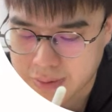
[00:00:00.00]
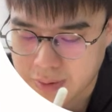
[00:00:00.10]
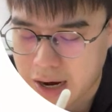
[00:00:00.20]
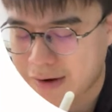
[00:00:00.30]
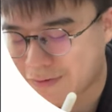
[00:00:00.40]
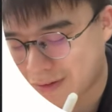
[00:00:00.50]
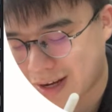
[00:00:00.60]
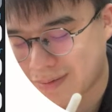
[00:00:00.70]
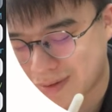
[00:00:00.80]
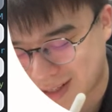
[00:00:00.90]
half
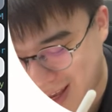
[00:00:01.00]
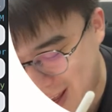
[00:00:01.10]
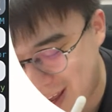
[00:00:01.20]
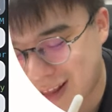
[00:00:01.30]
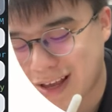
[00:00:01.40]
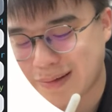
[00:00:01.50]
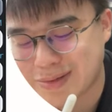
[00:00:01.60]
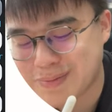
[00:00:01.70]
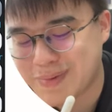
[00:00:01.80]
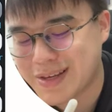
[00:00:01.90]
times A
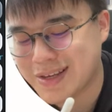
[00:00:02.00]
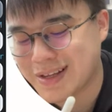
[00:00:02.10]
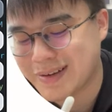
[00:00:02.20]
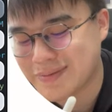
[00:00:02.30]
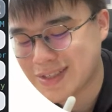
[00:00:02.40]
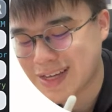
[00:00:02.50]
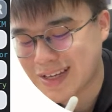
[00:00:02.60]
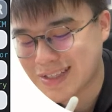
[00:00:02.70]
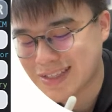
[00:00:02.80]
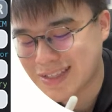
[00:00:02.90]
times B times
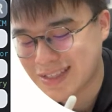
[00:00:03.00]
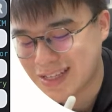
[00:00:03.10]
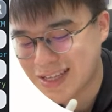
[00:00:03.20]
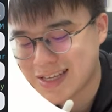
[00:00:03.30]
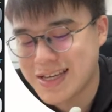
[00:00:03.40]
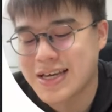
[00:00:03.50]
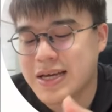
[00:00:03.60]
sine C.